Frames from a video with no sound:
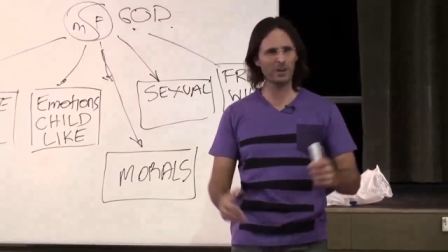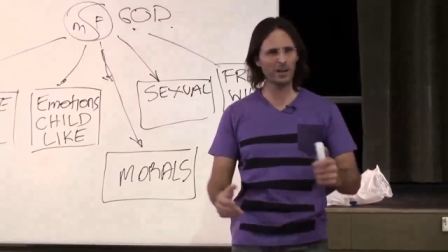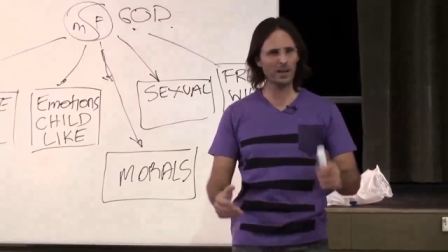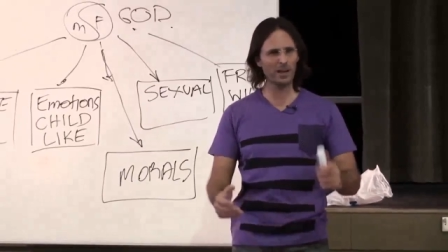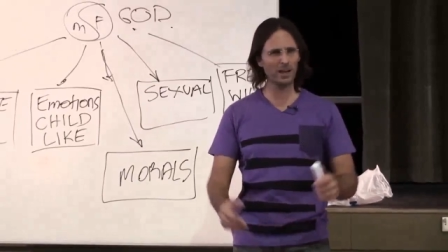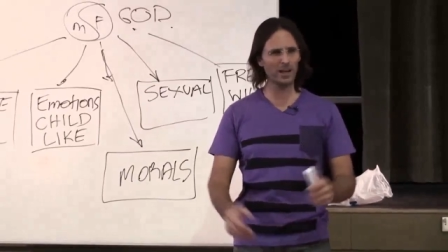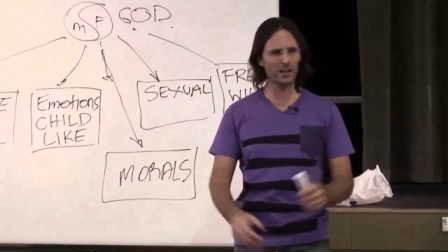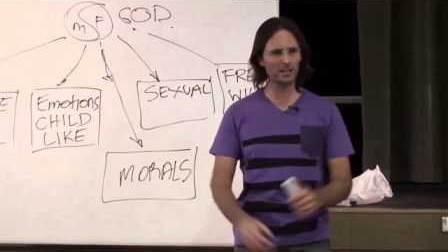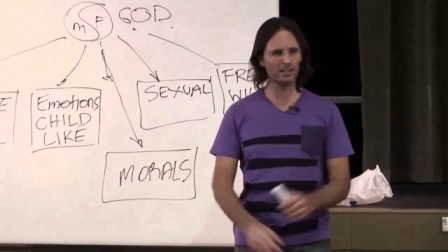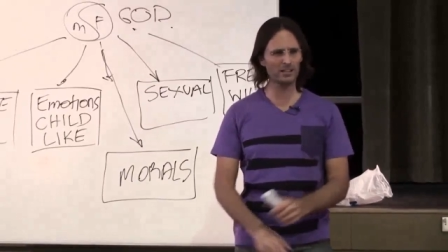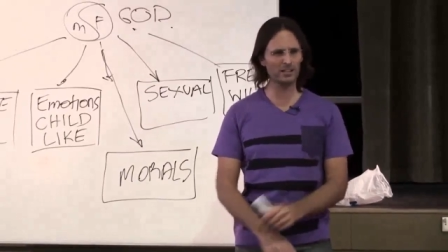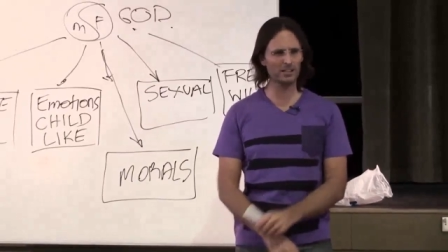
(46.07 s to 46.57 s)

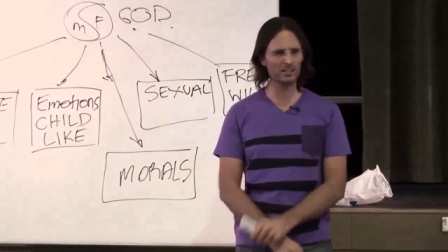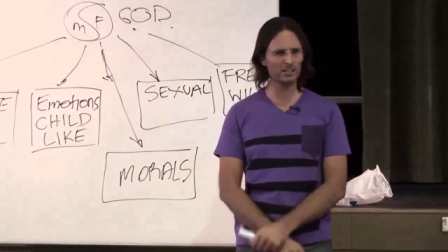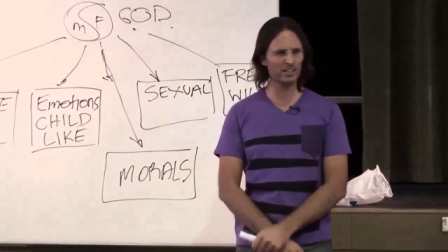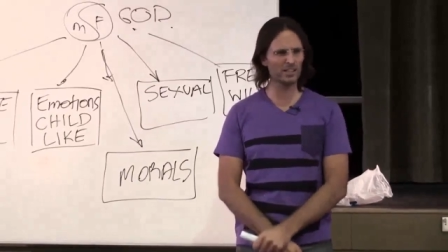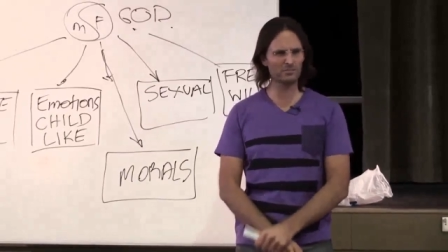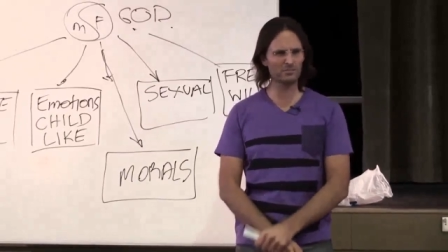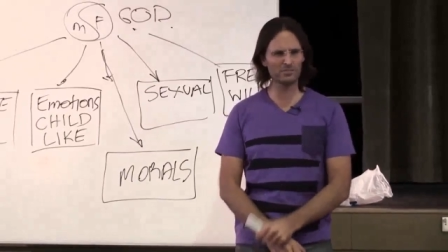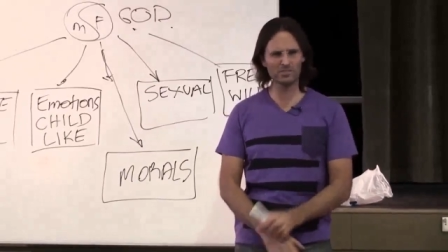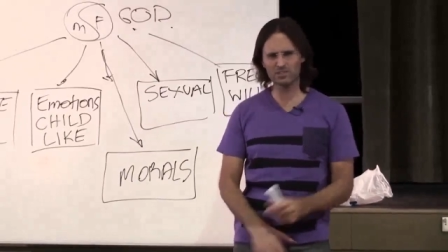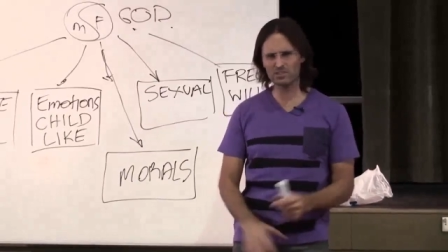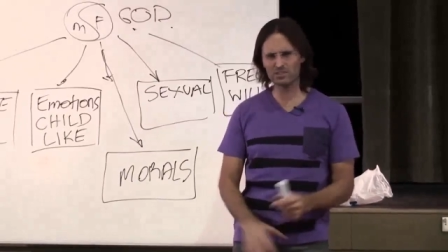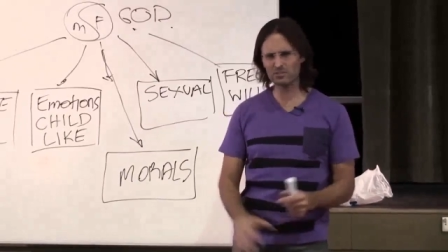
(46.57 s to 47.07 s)
partner
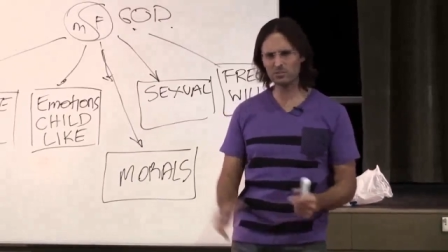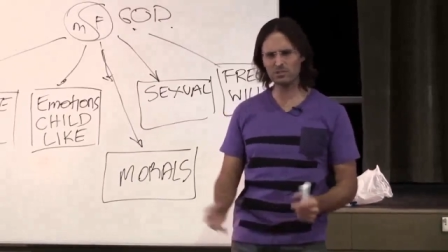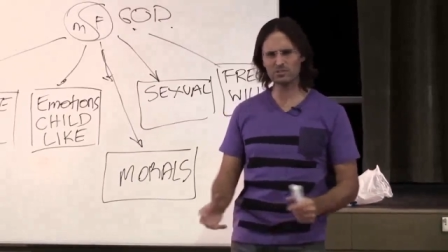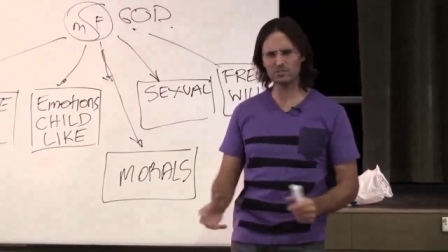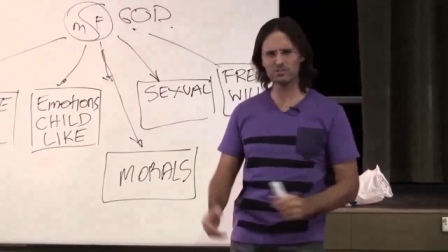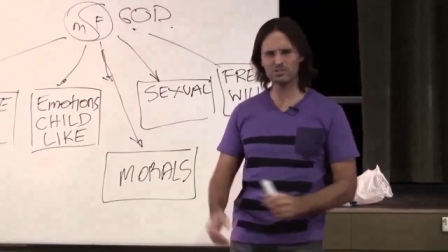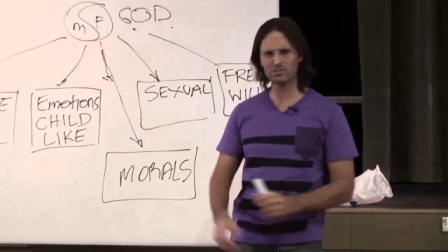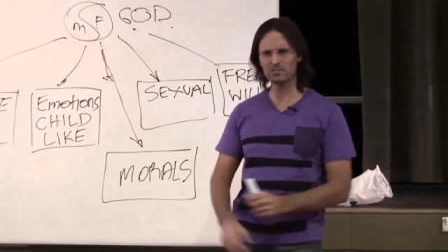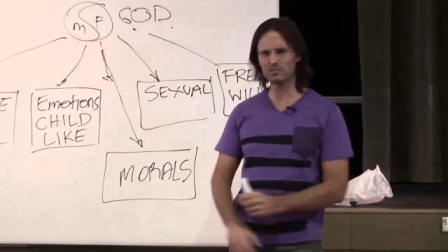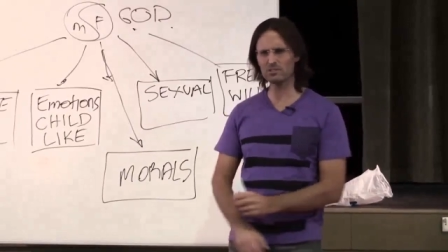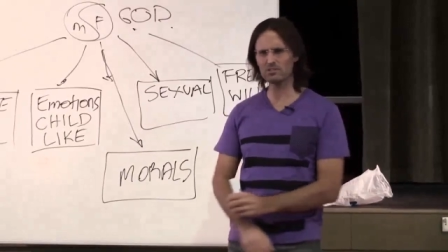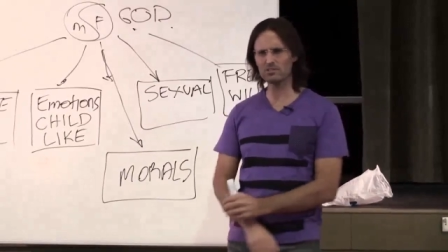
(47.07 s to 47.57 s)
even just
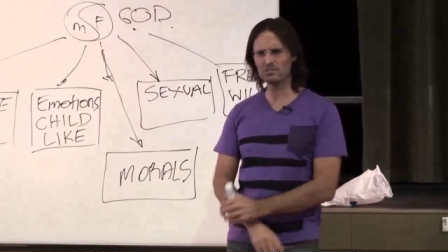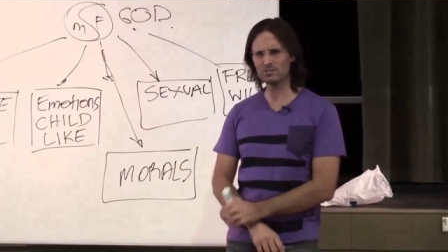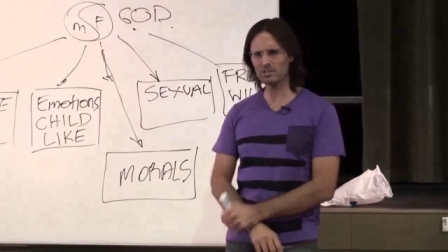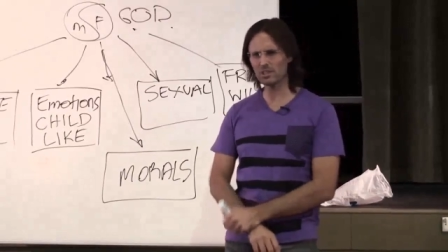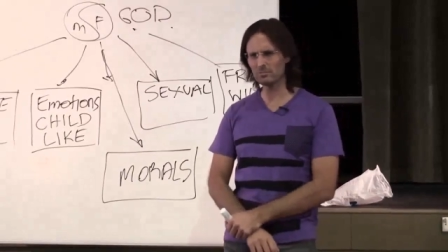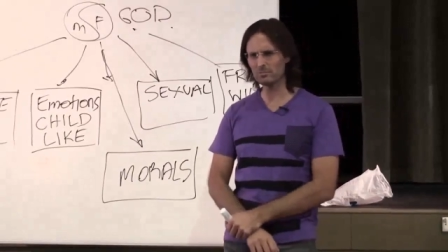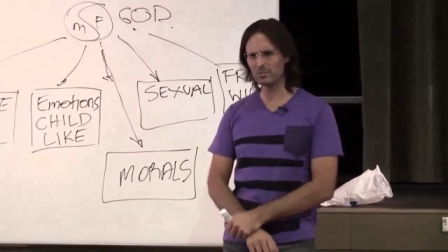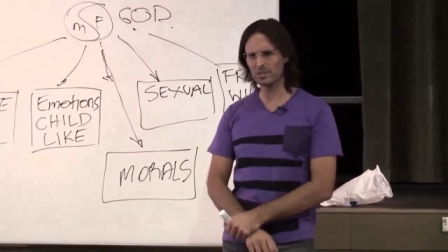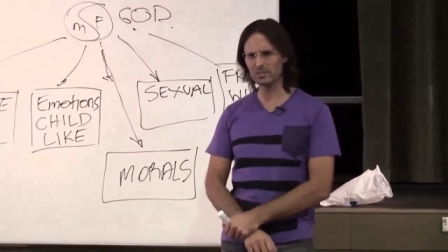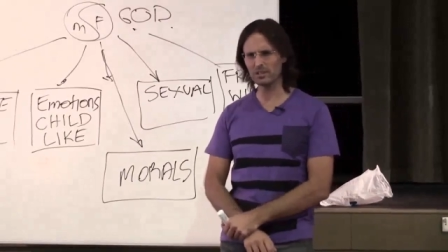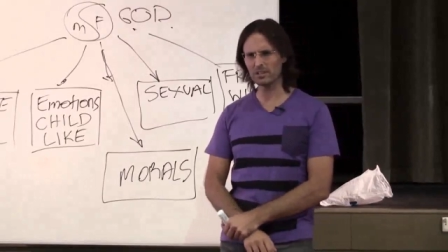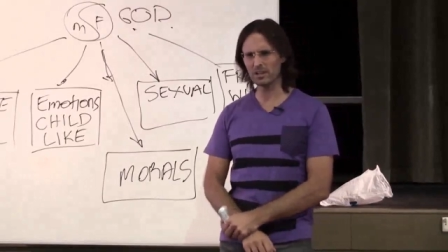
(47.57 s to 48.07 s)
wants to do
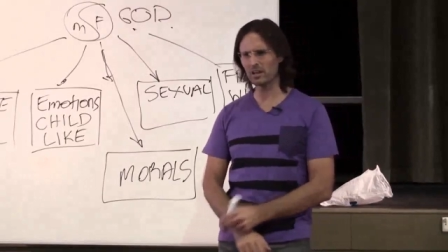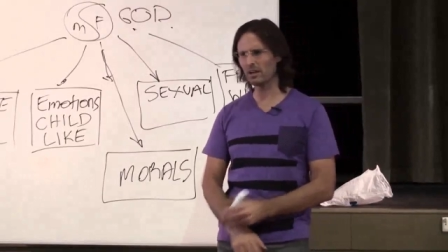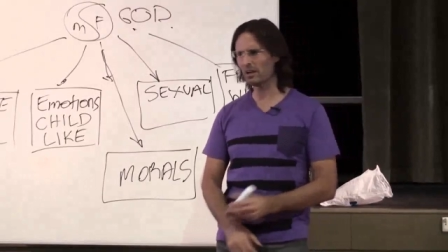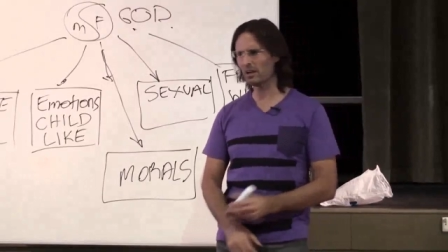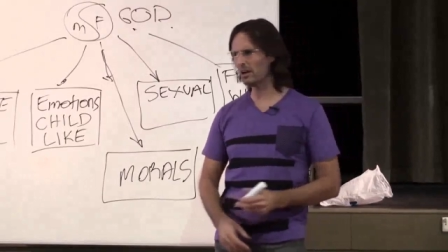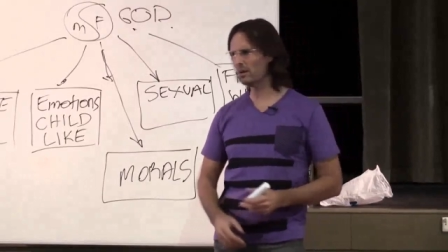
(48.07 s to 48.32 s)
something like,